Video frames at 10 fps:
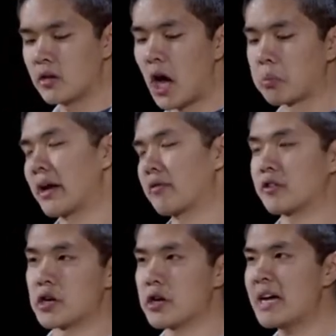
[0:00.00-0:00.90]
I'll press
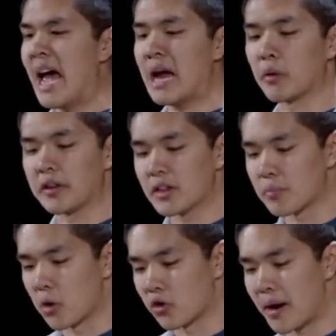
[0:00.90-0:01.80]
return, and we'll see the
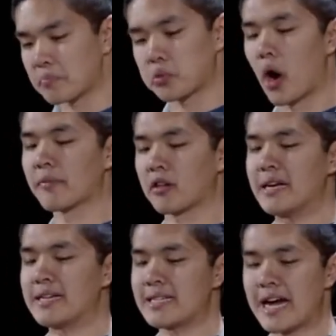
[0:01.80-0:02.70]
program prompts
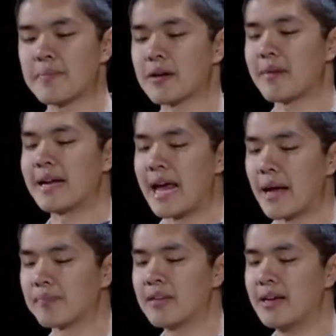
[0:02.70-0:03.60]
me to type in my name.